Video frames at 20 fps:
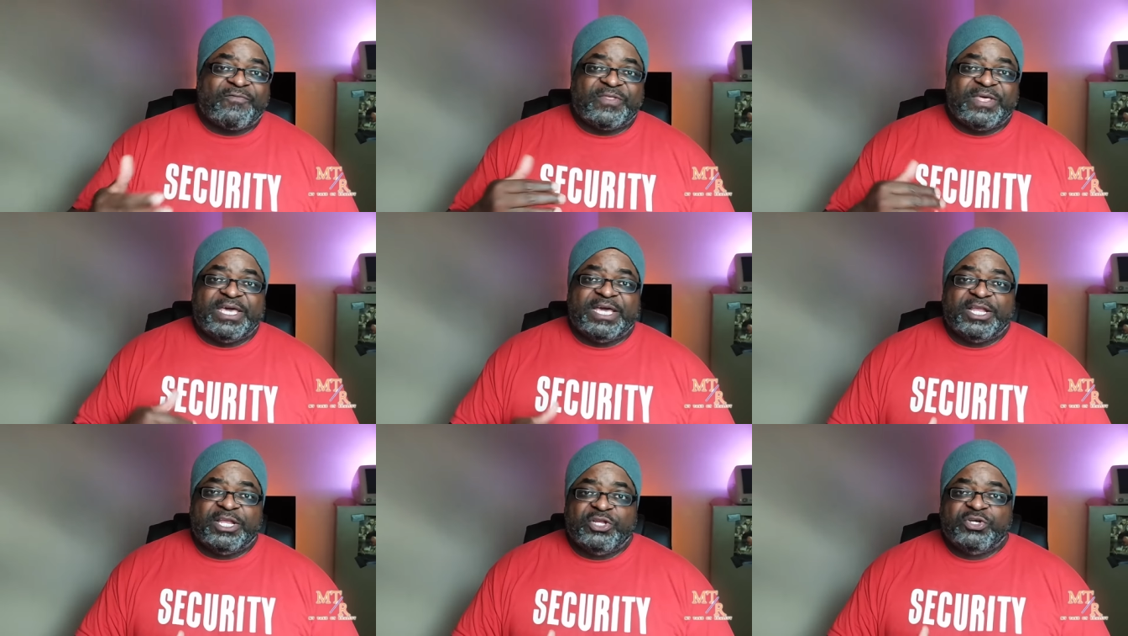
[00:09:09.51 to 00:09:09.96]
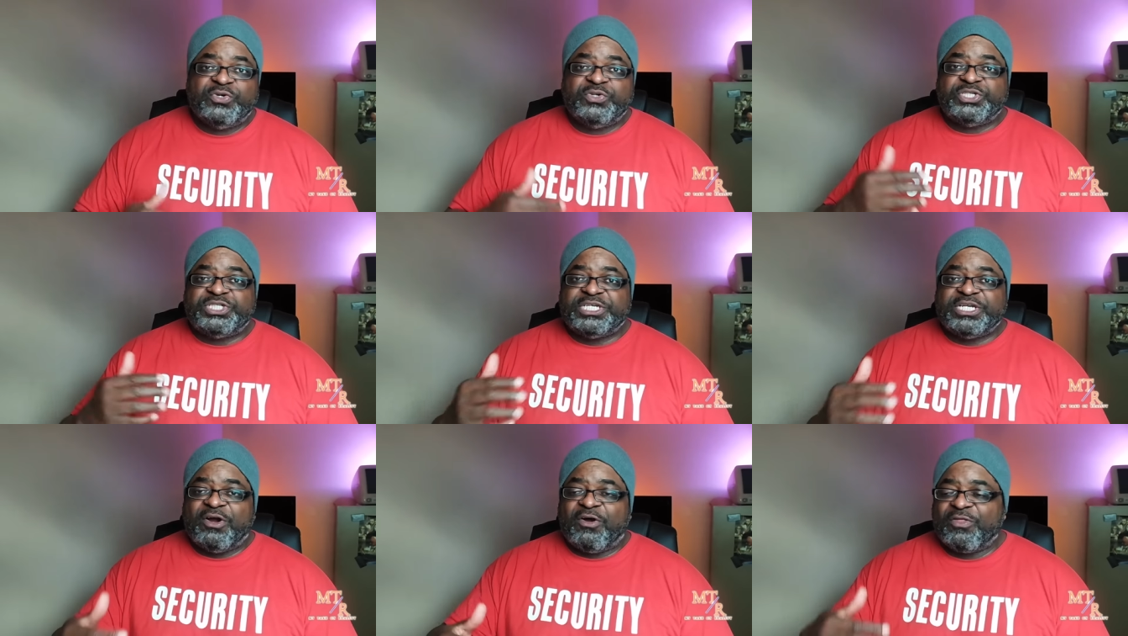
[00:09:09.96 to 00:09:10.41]
the
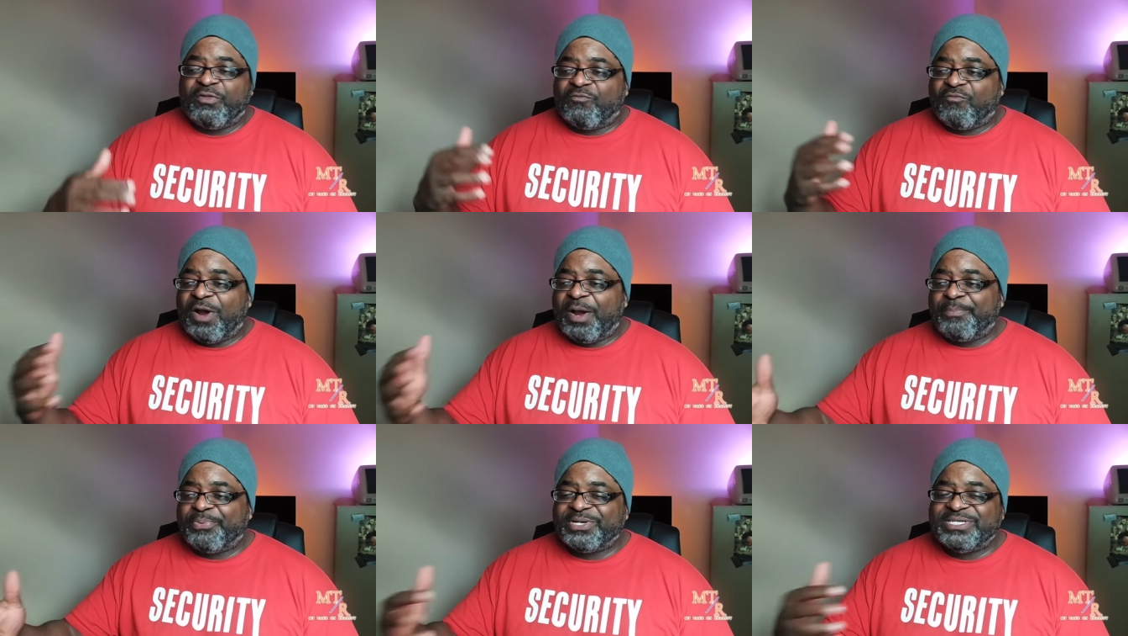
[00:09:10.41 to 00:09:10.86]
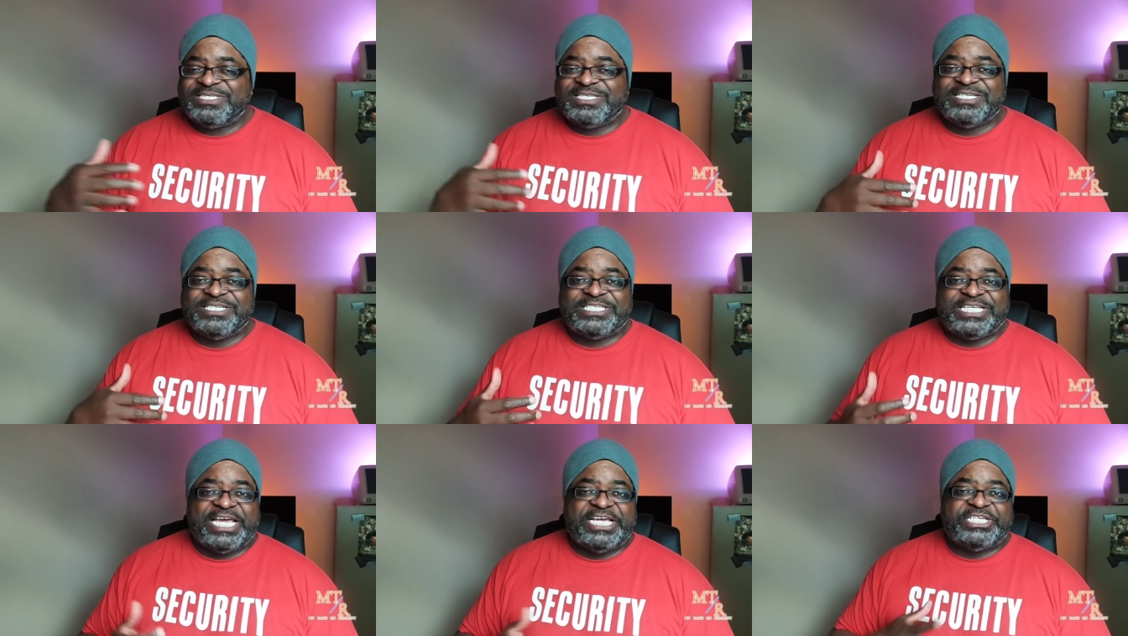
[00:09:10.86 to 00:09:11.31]
illusion or the
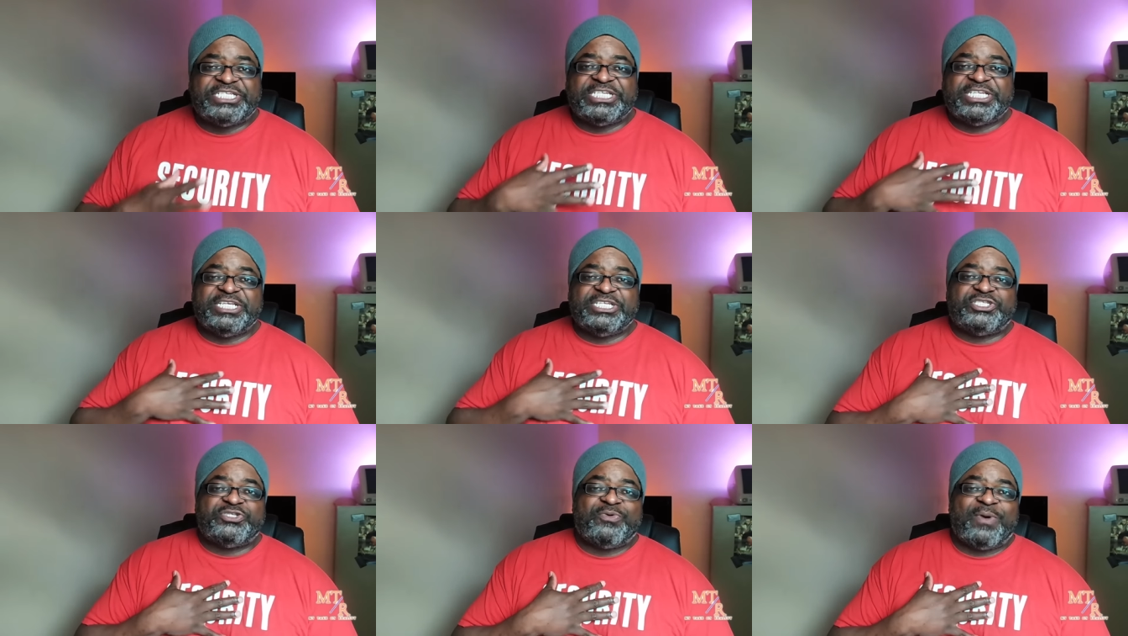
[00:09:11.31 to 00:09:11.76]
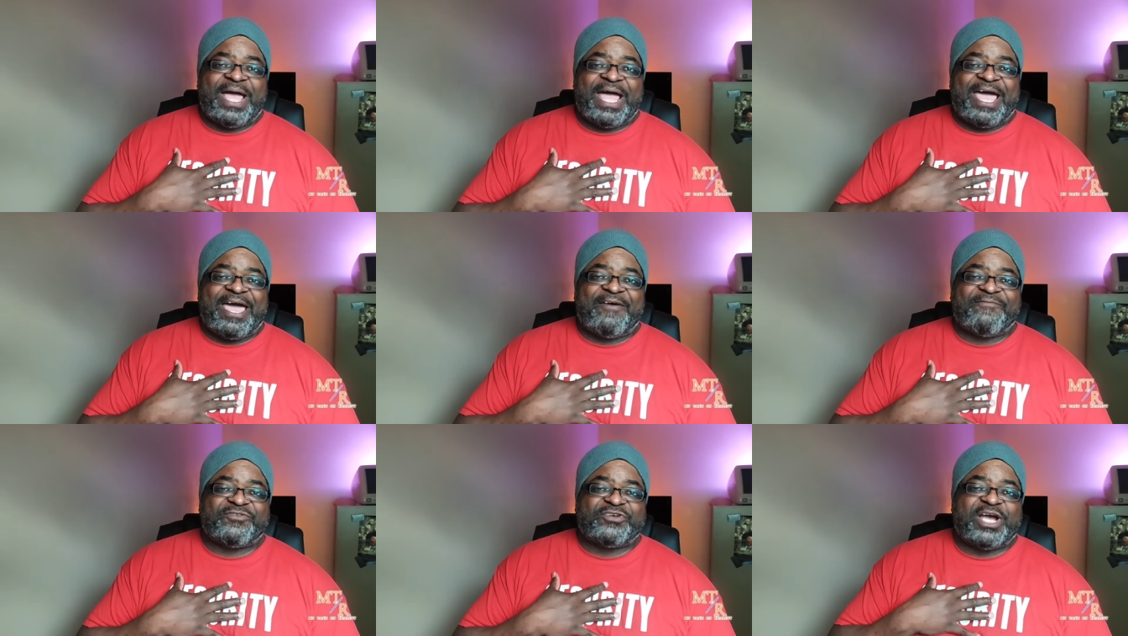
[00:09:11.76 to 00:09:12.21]
representation that you
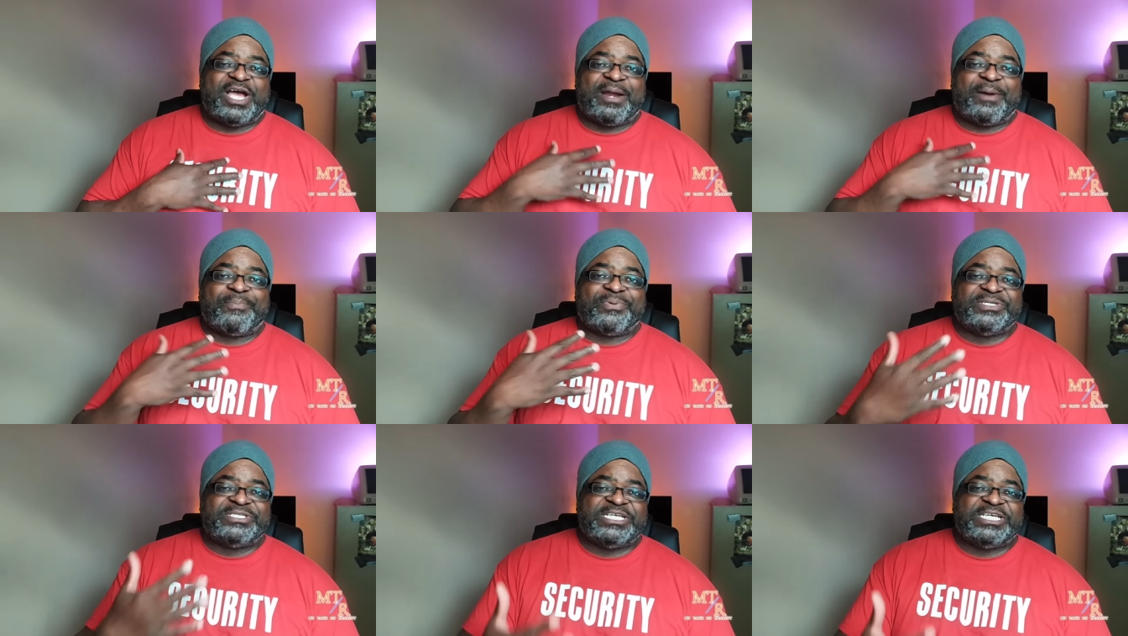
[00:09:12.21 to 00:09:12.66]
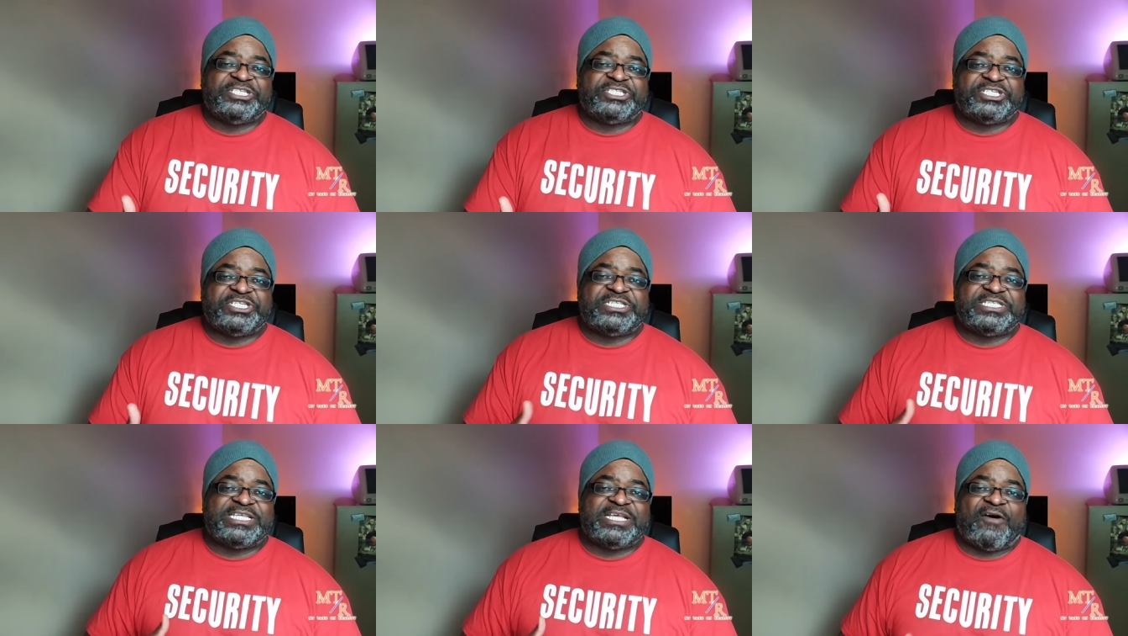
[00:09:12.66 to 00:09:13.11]
have trying to present
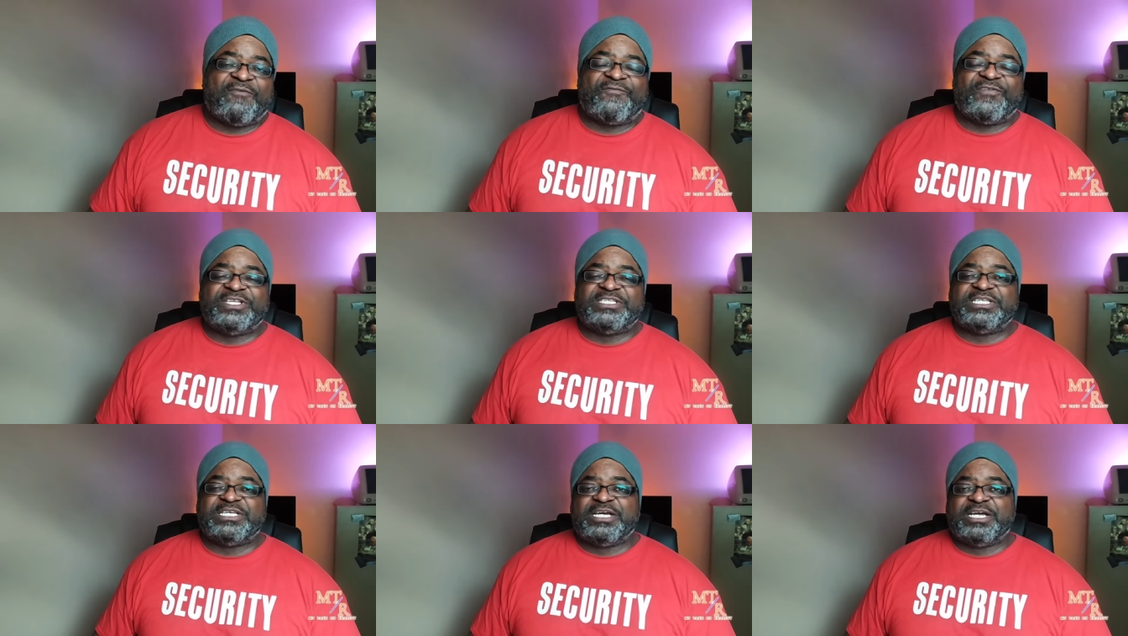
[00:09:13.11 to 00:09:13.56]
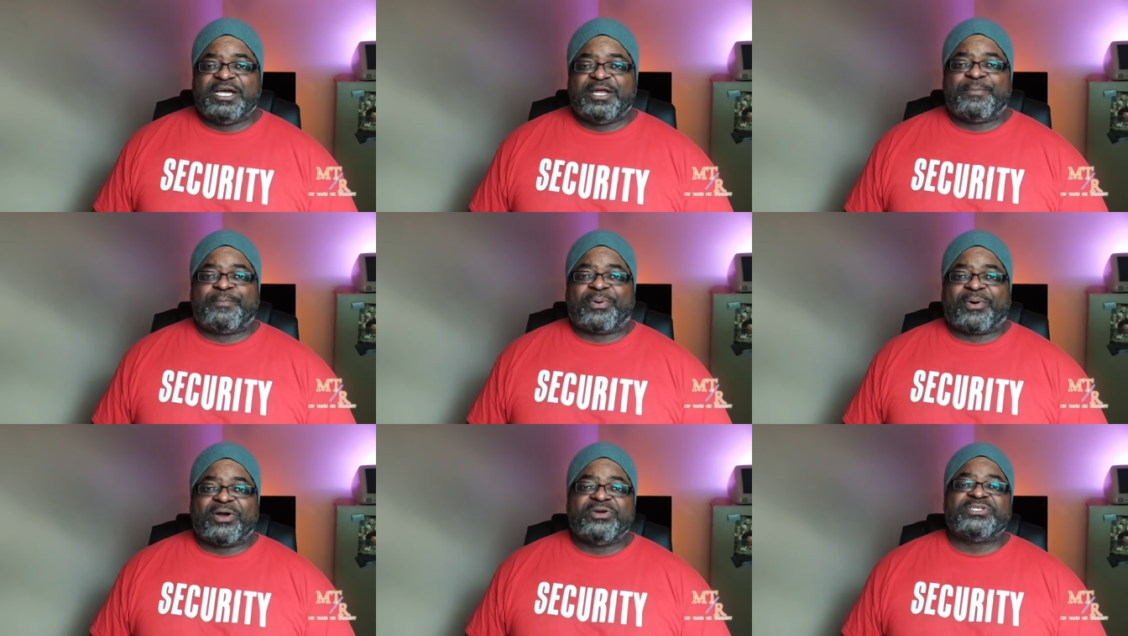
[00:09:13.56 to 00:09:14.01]
yourself as a
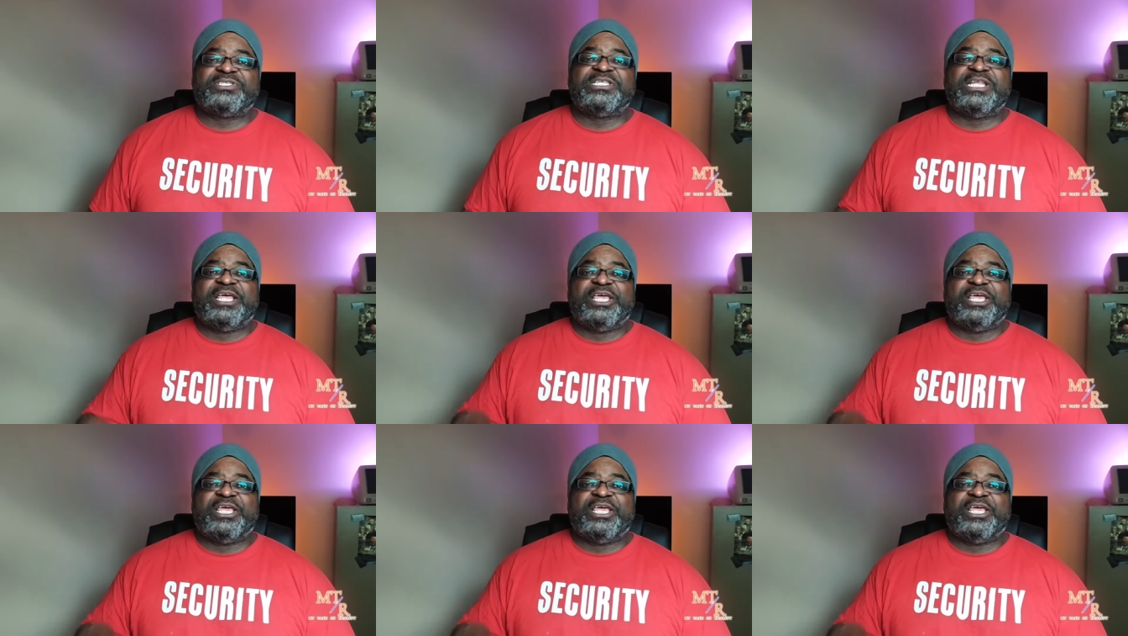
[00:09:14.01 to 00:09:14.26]
good person.